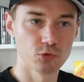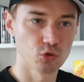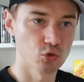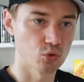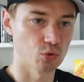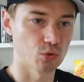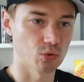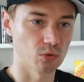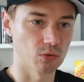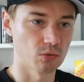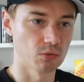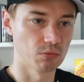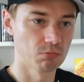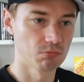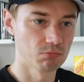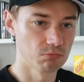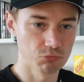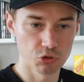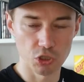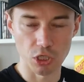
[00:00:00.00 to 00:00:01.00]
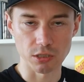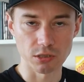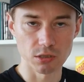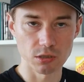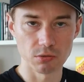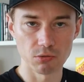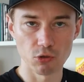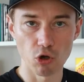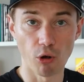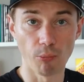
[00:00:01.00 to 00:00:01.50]
to
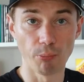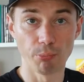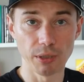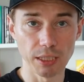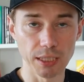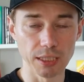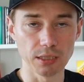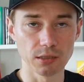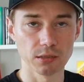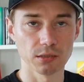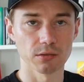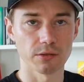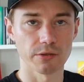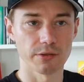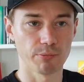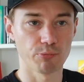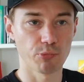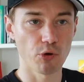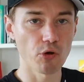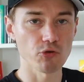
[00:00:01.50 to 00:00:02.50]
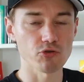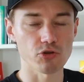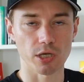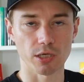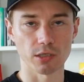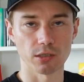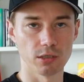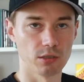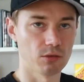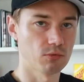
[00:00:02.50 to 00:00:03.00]
just complete the
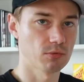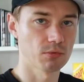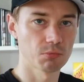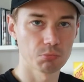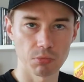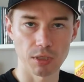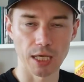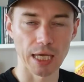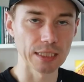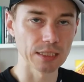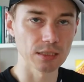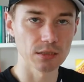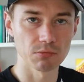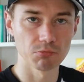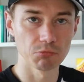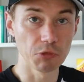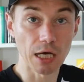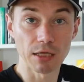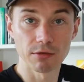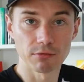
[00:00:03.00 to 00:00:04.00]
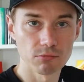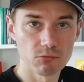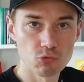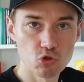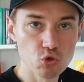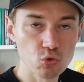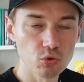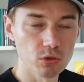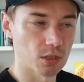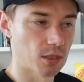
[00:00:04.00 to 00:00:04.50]
project, get it done
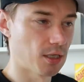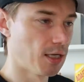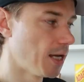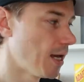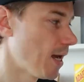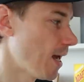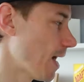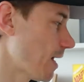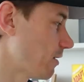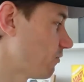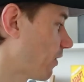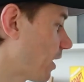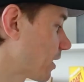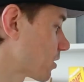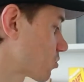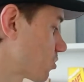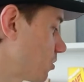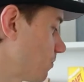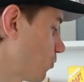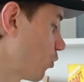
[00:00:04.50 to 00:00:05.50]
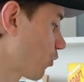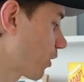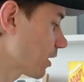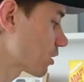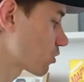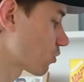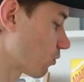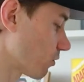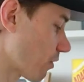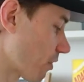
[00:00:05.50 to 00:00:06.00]
sooner and faster. Okay,
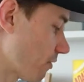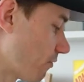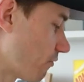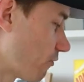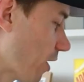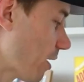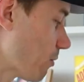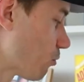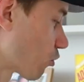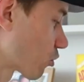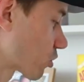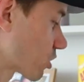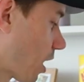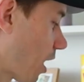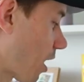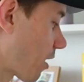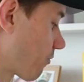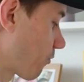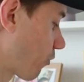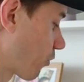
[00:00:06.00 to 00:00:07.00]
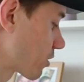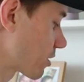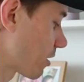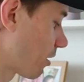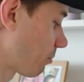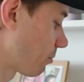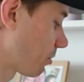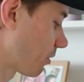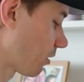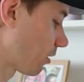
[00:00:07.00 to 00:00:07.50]
so the frameworks are, for
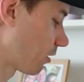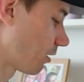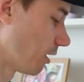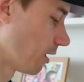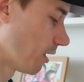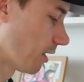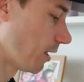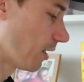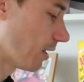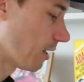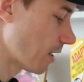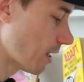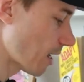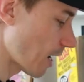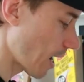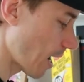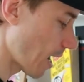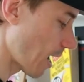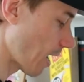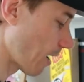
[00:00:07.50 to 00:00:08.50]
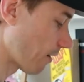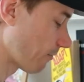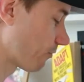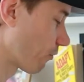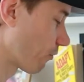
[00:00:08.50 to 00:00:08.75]
example, on